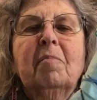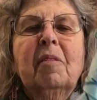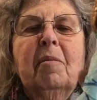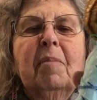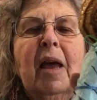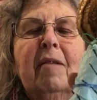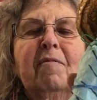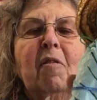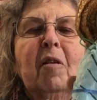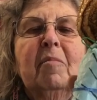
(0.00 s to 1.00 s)
the
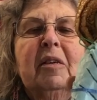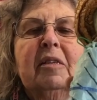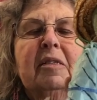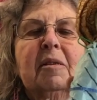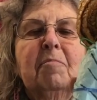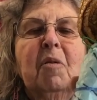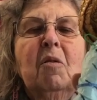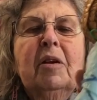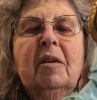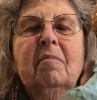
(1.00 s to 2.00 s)
platform is
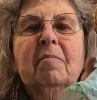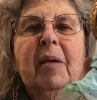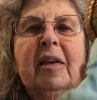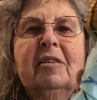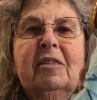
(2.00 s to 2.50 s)
broken paint